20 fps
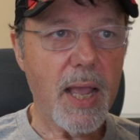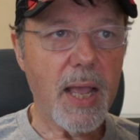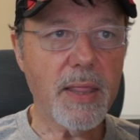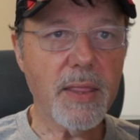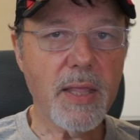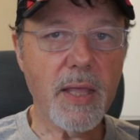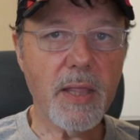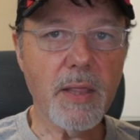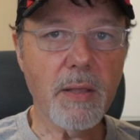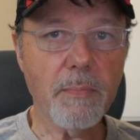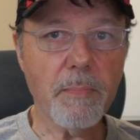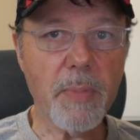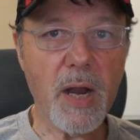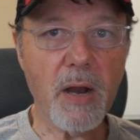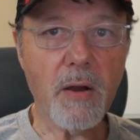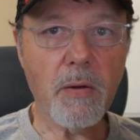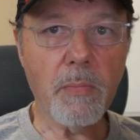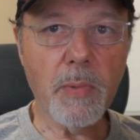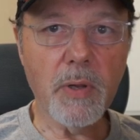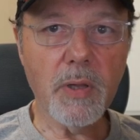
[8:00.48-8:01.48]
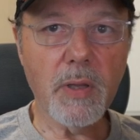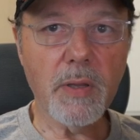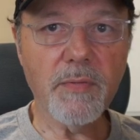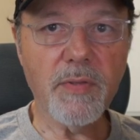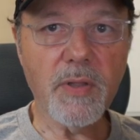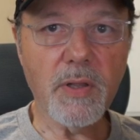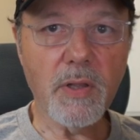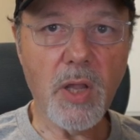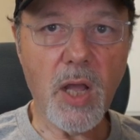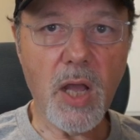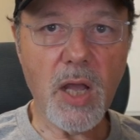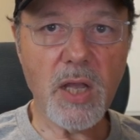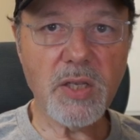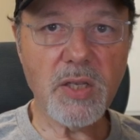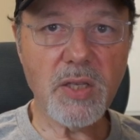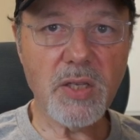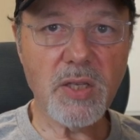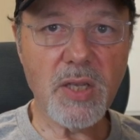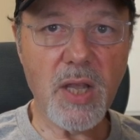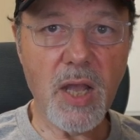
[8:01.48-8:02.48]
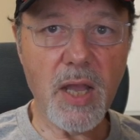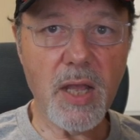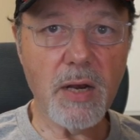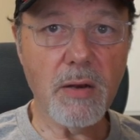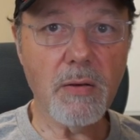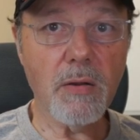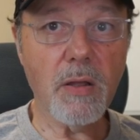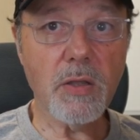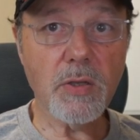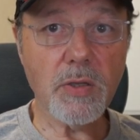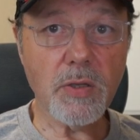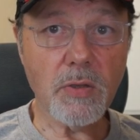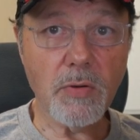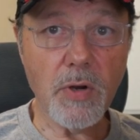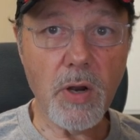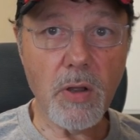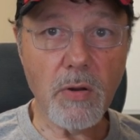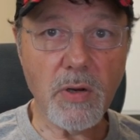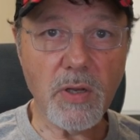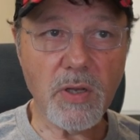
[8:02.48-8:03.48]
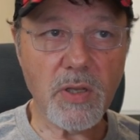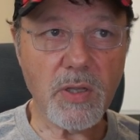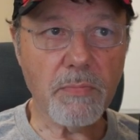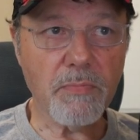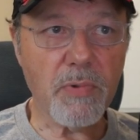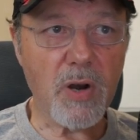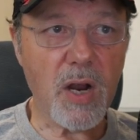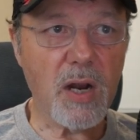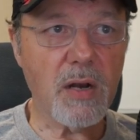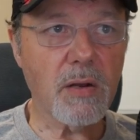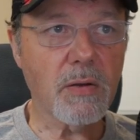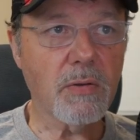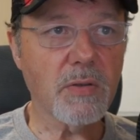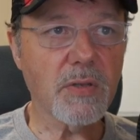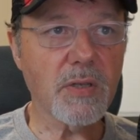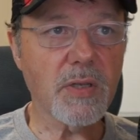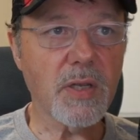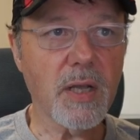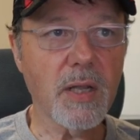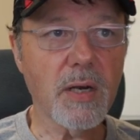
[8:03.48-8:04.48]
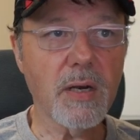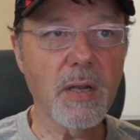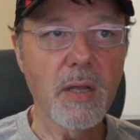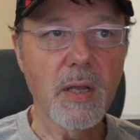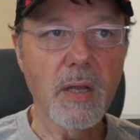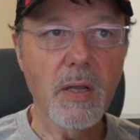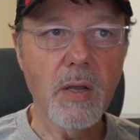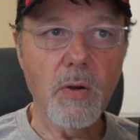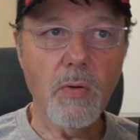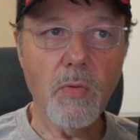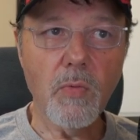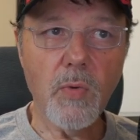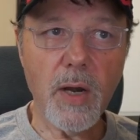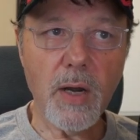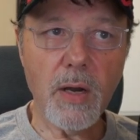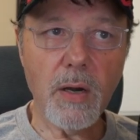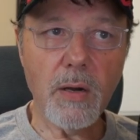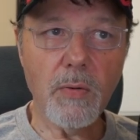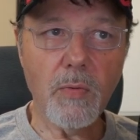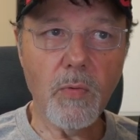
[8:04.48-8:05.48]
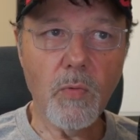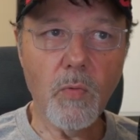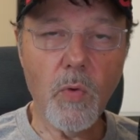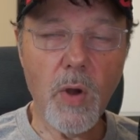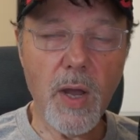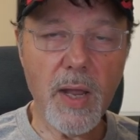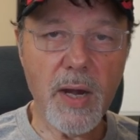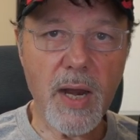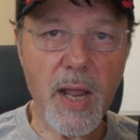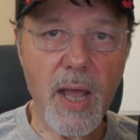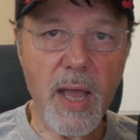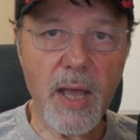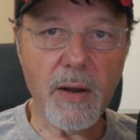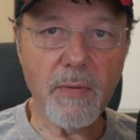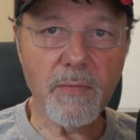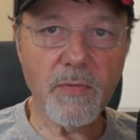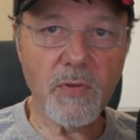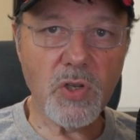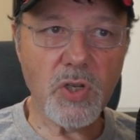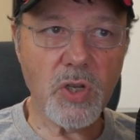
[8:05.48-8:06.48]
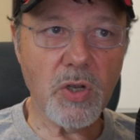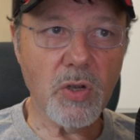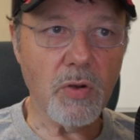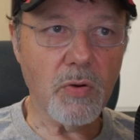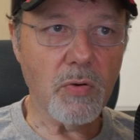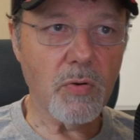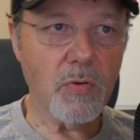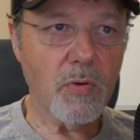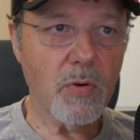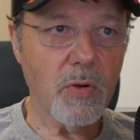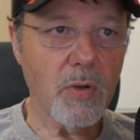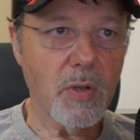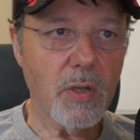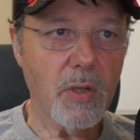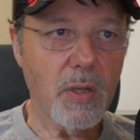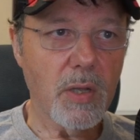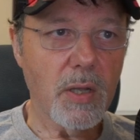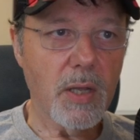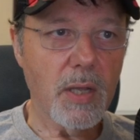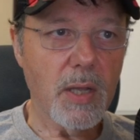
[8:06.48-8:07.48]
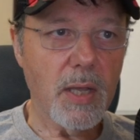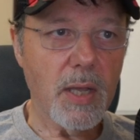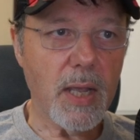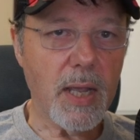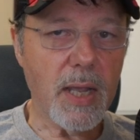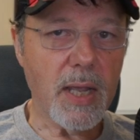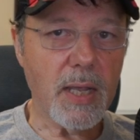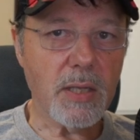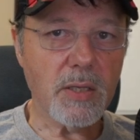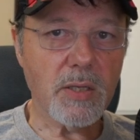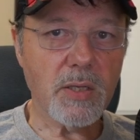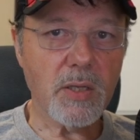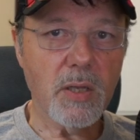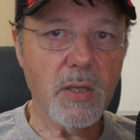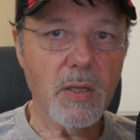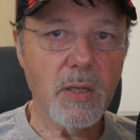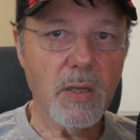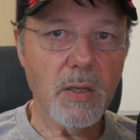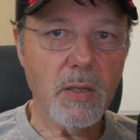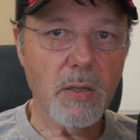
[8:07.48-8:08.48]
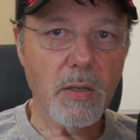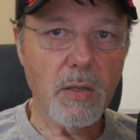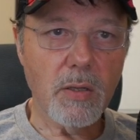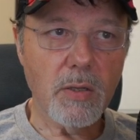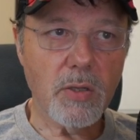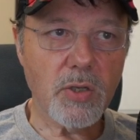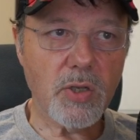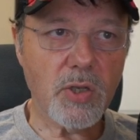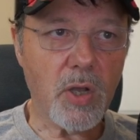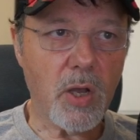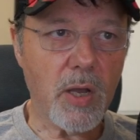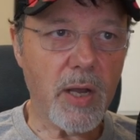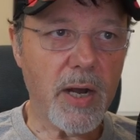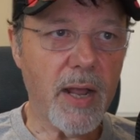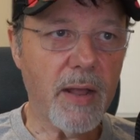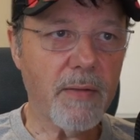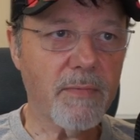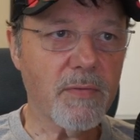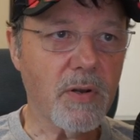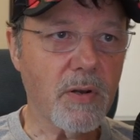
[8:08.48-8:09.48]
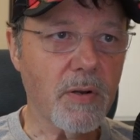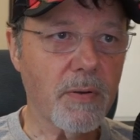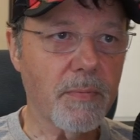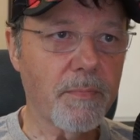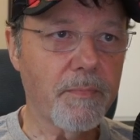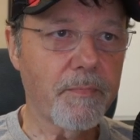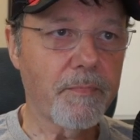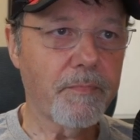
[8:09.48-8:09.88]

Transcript: And then the parable of the lost son, also known as the prodigal son, where one out of two is sought after.